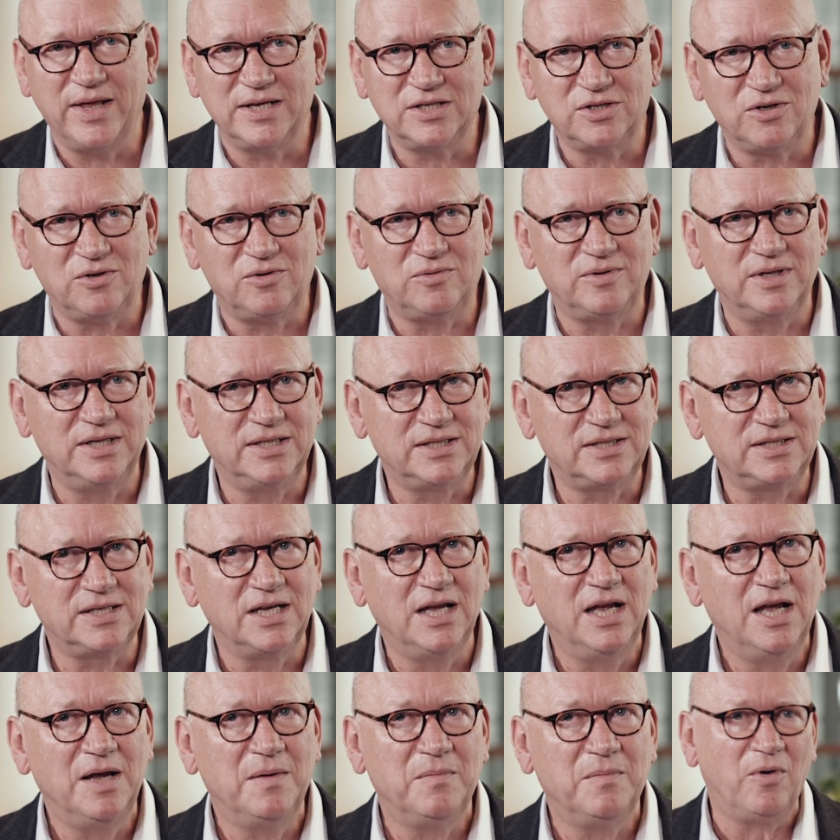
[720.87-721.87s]
There's
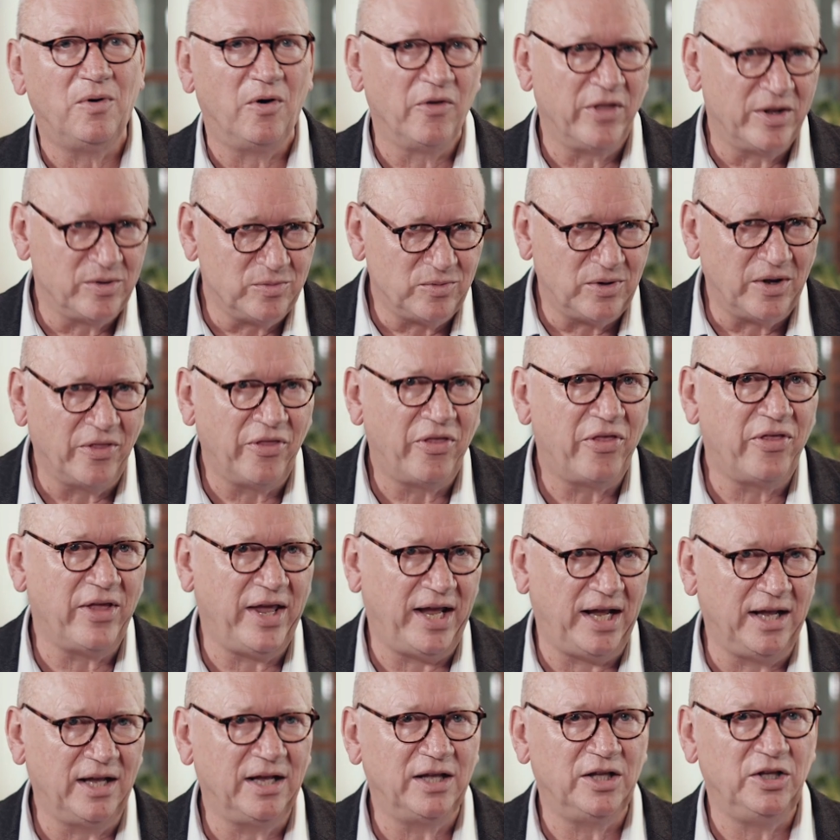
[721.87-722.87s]
always more than one
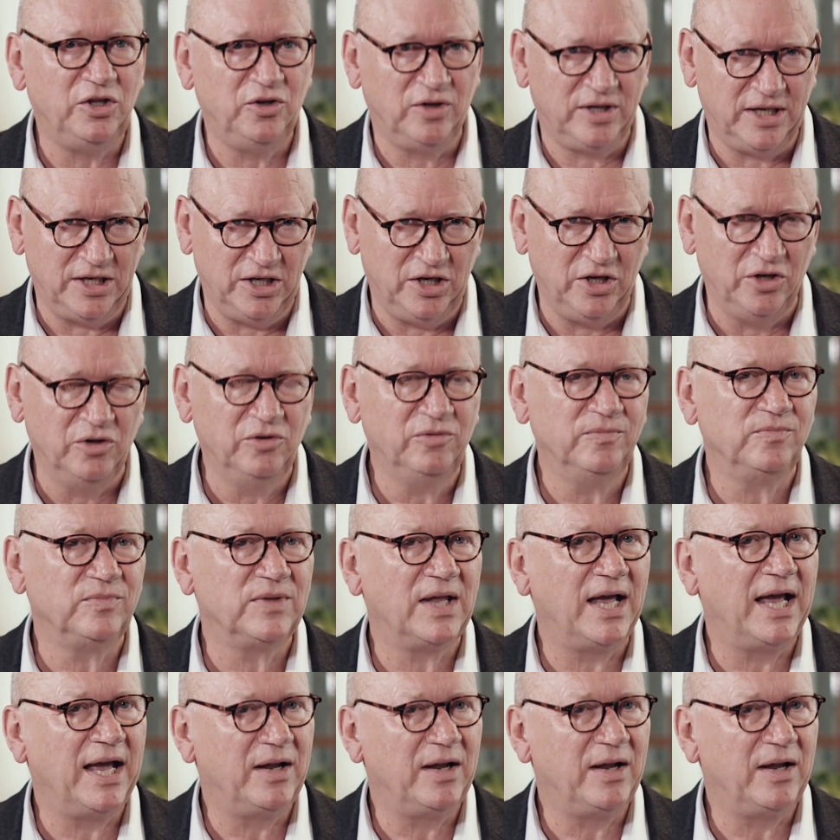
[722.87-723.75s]
thing you can do,